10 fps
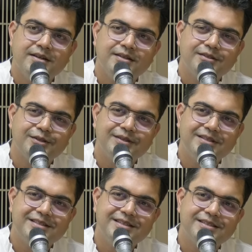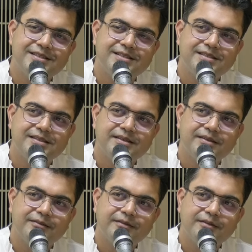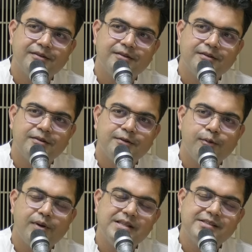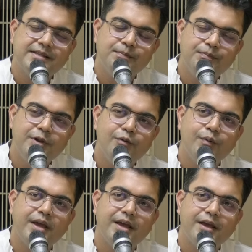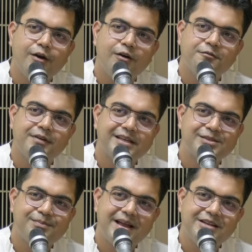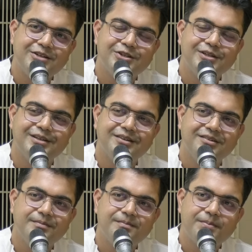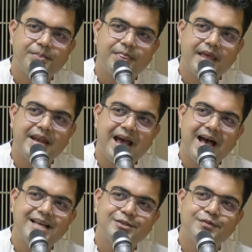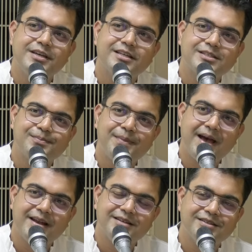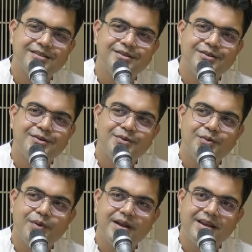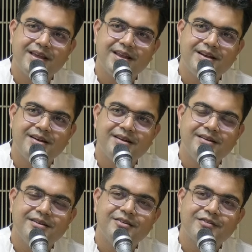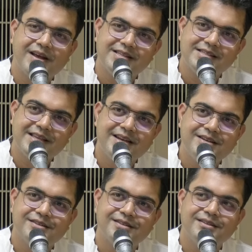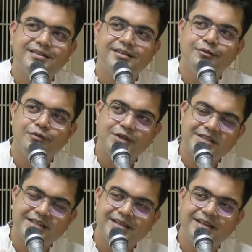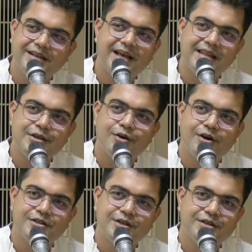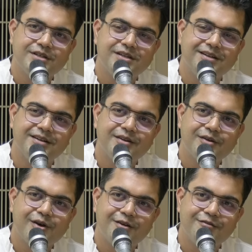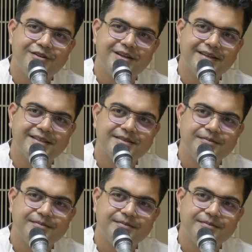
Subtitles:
So this is one simple way of expansion, and as we expand, one can transcend the vertical and the horizontal conflict.